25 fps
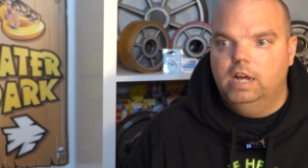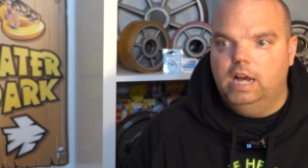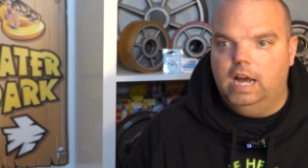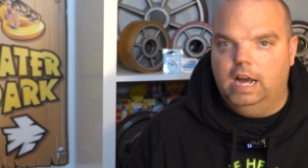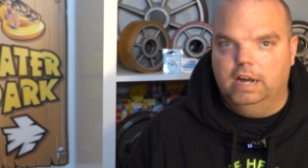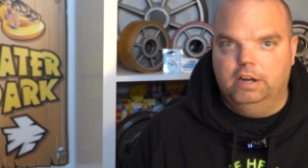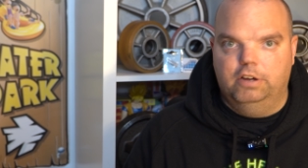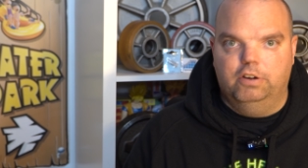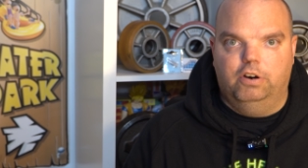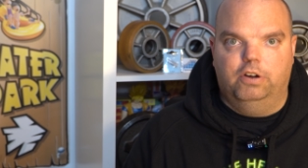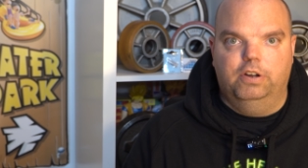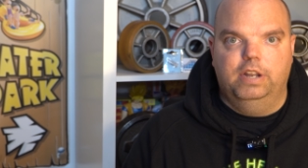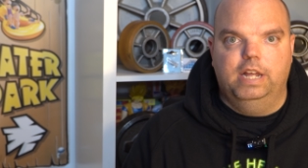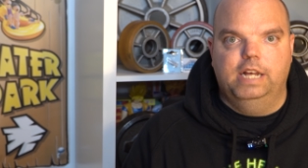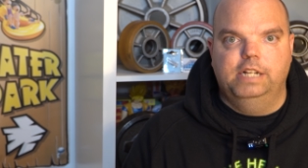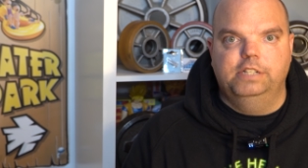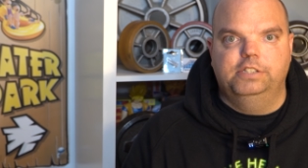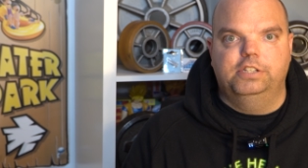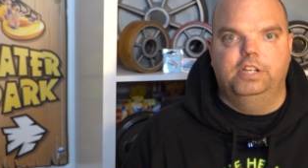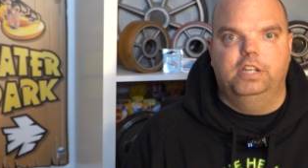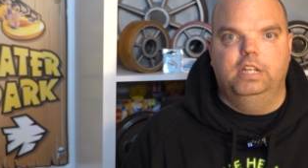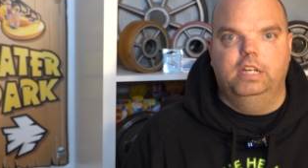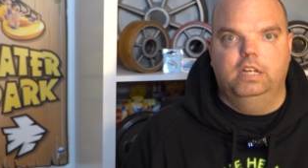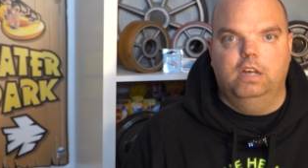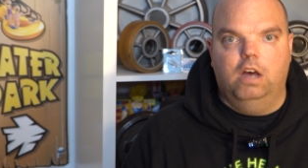and gone
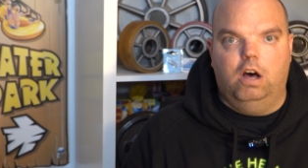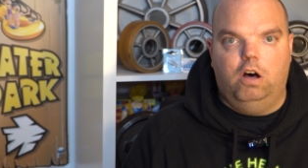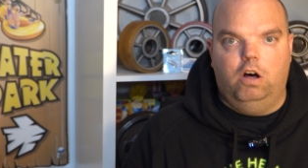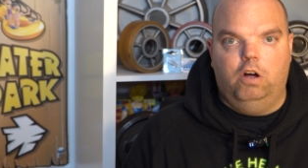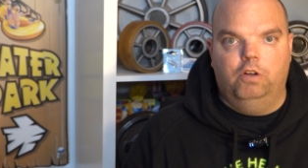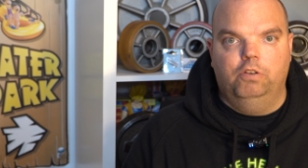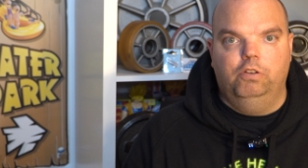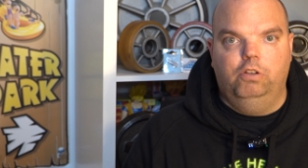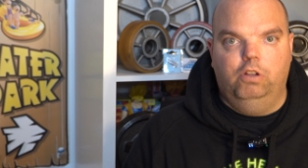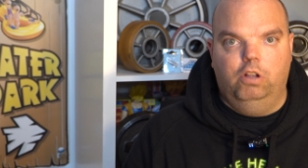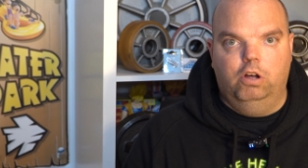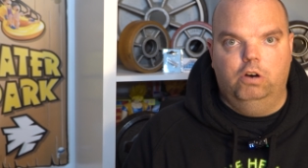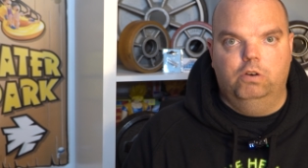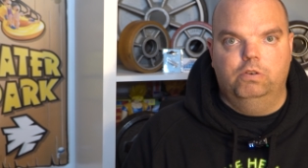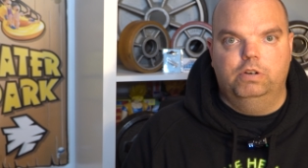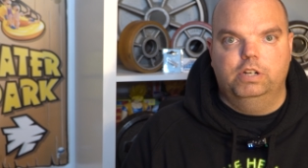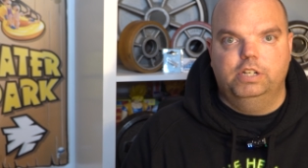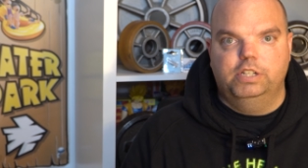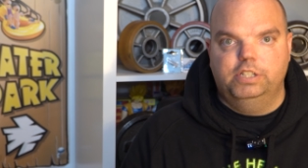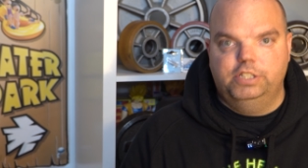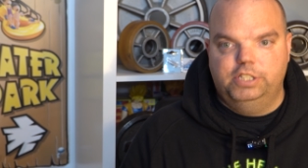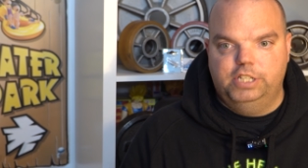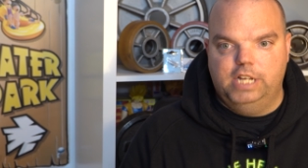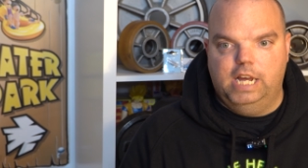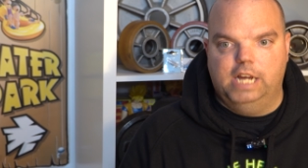into the onload
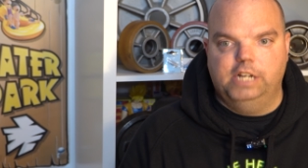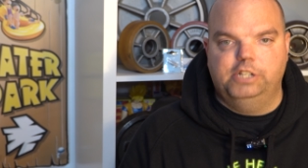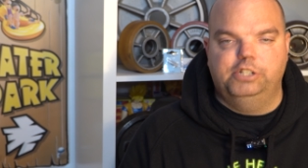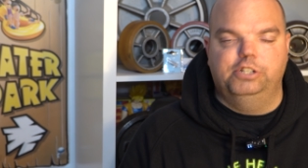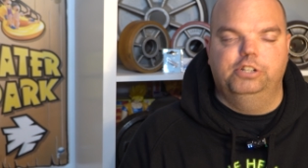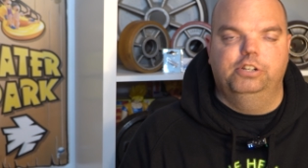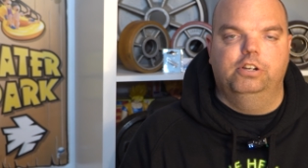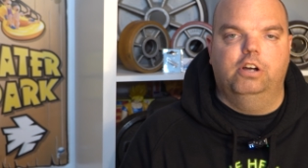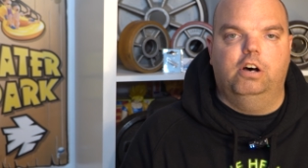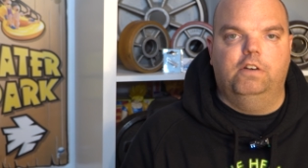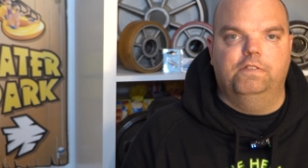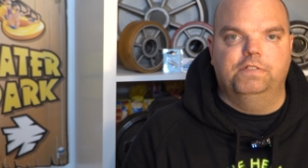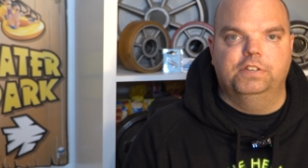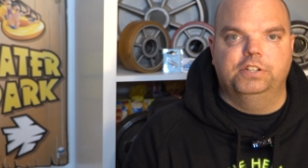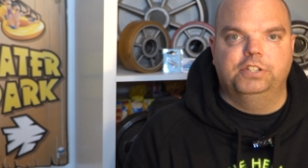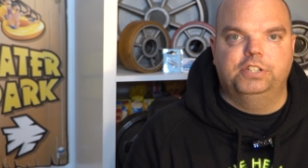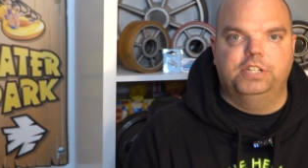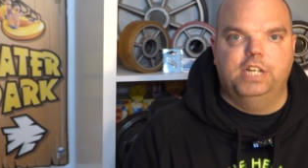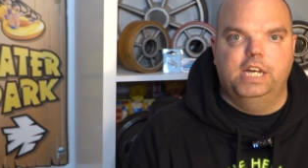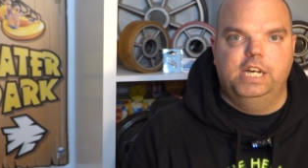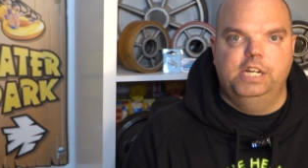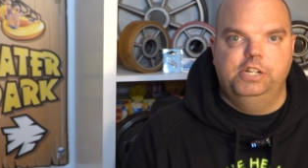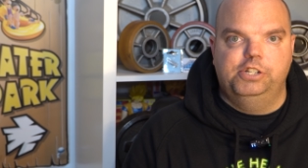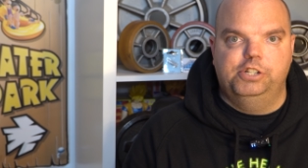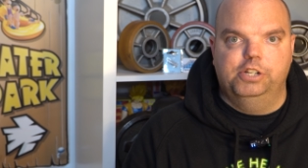section of the
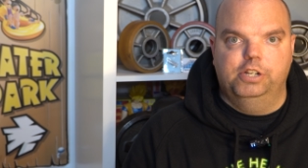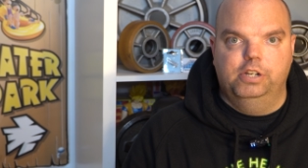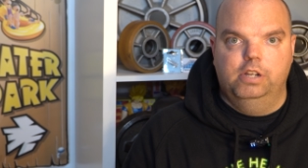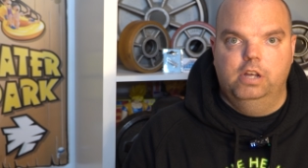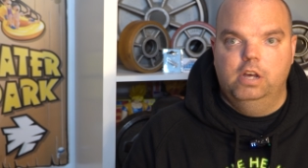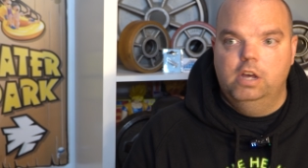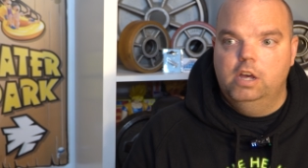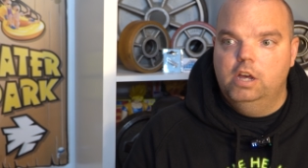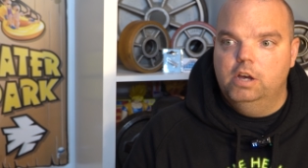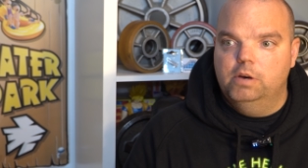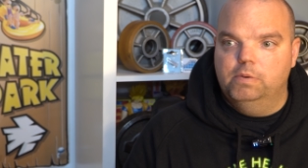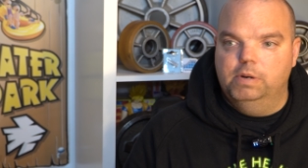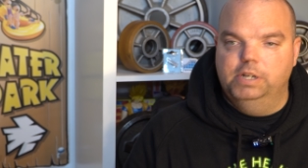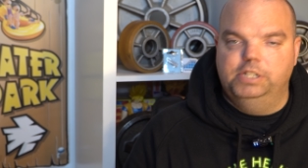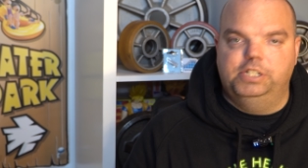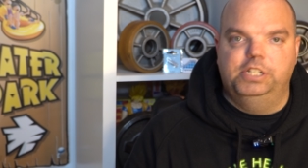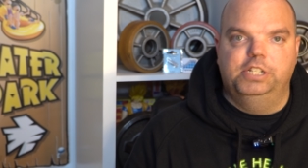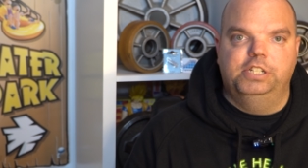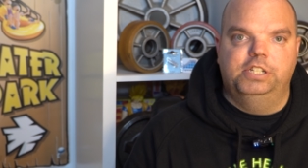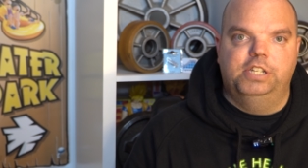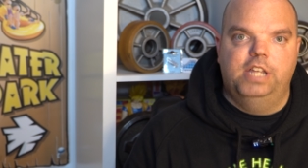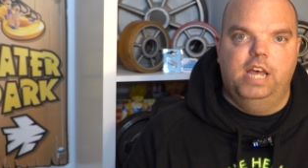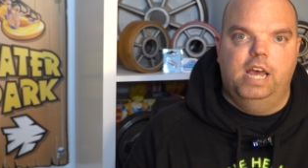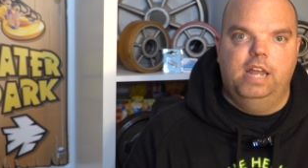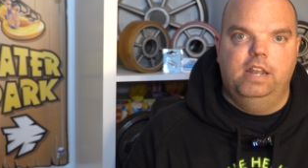station, which
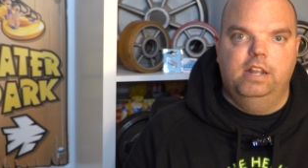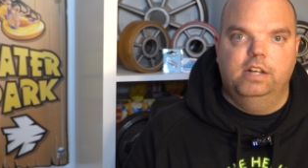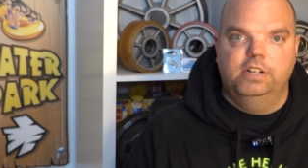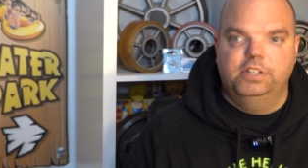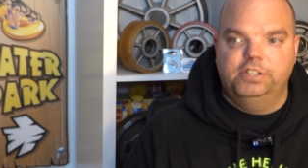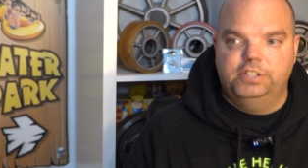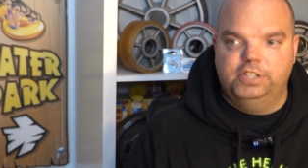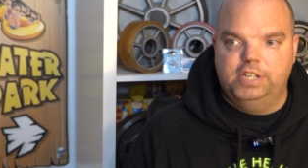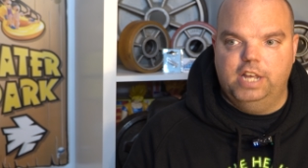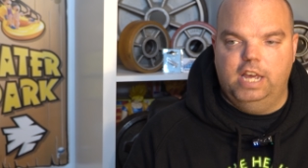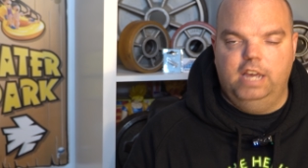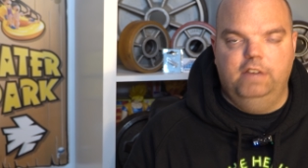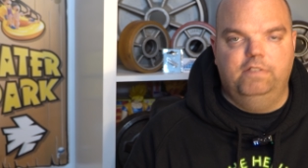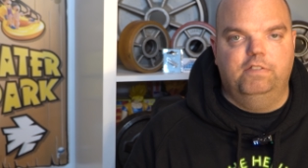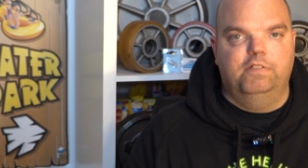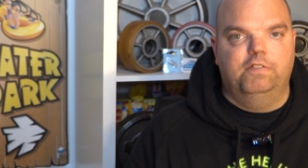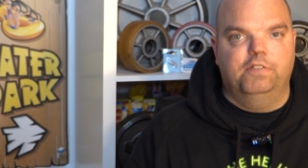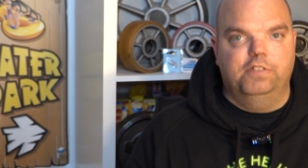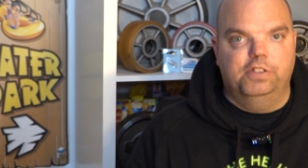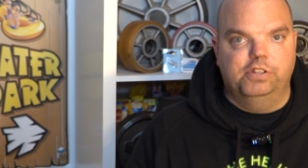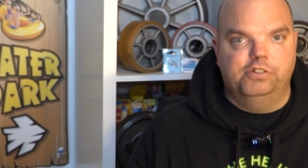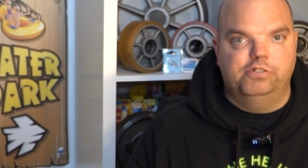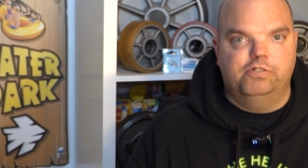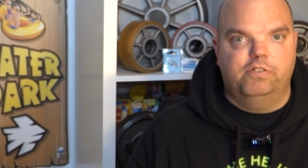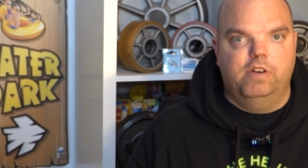is then safe for
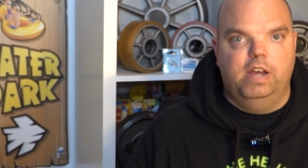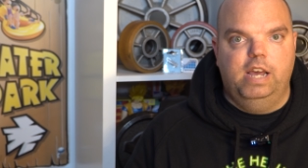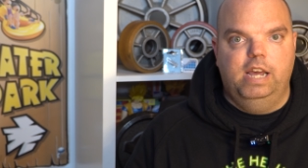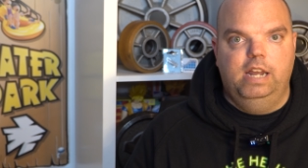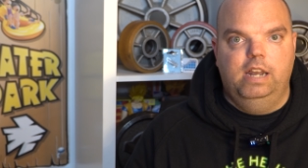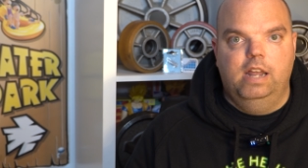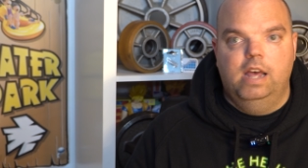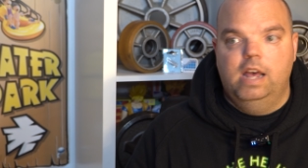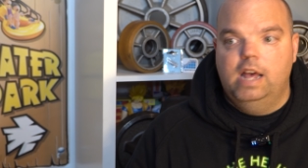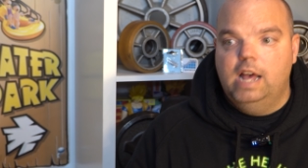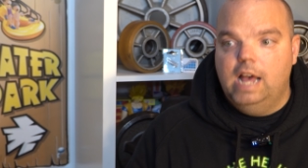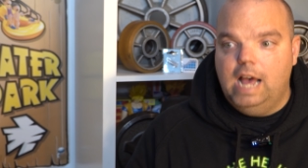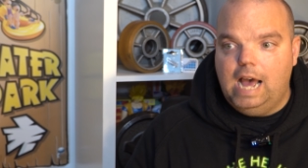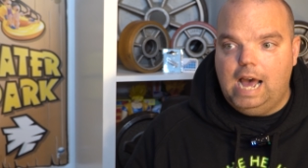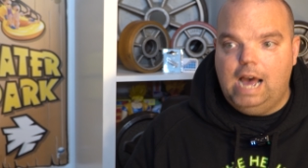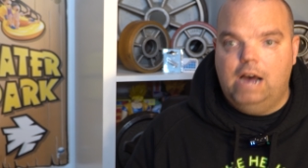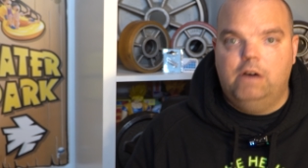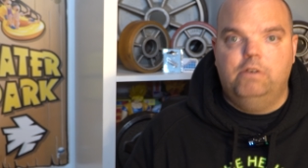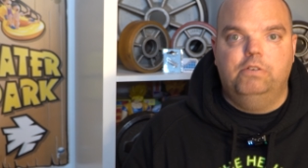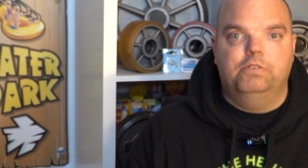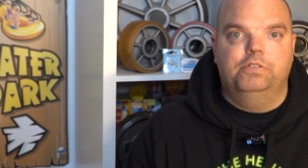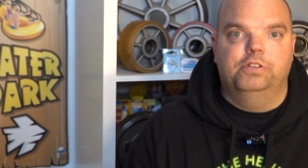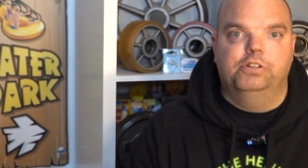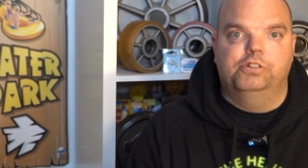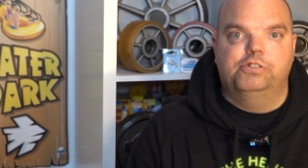the train
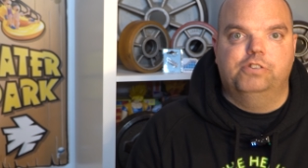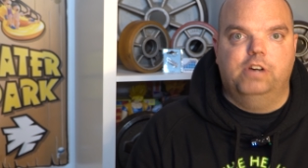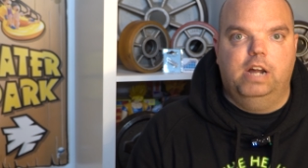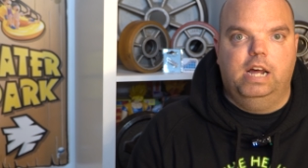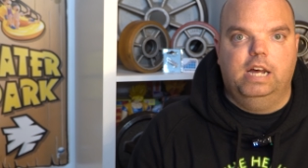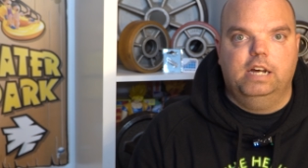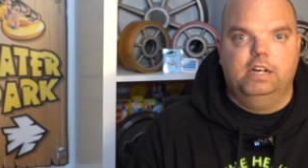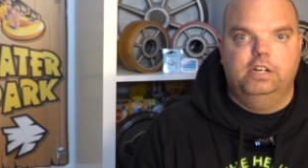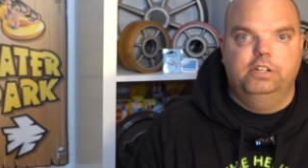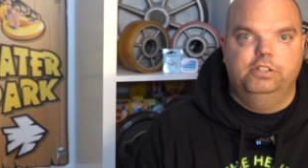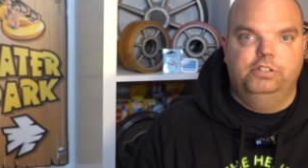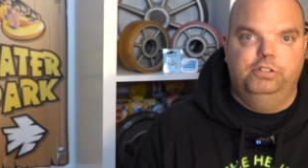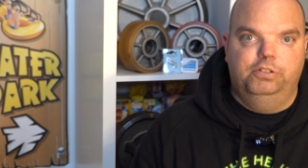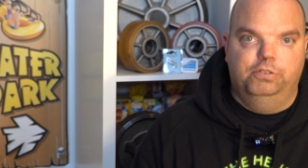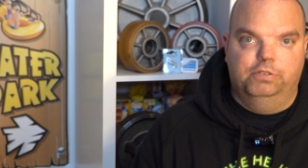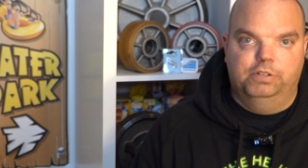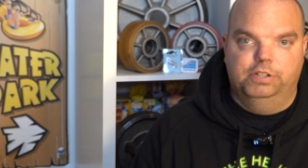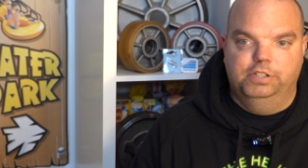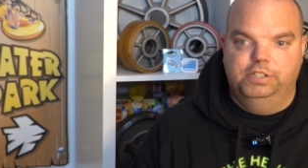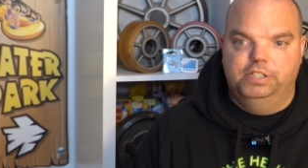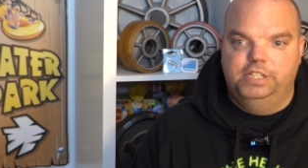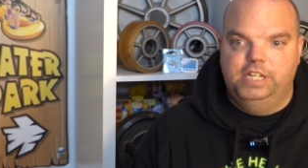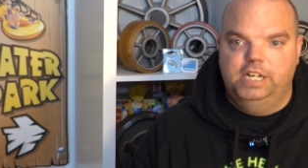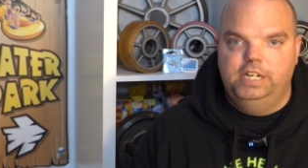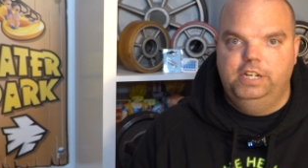out on the track to
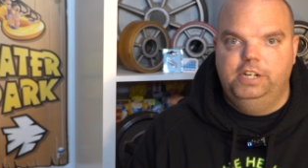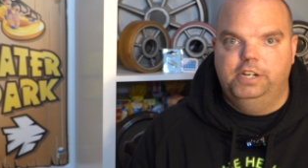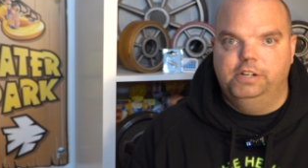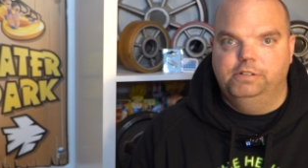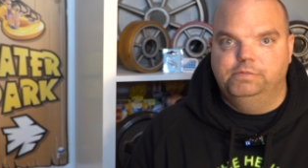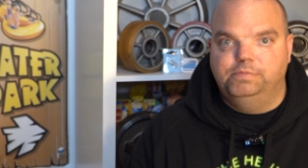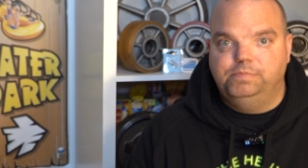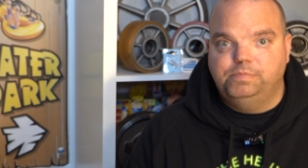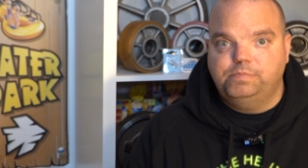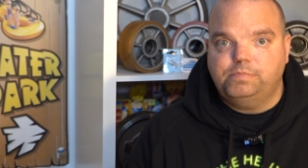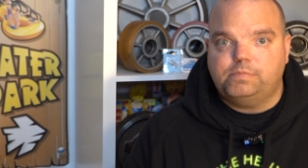continue.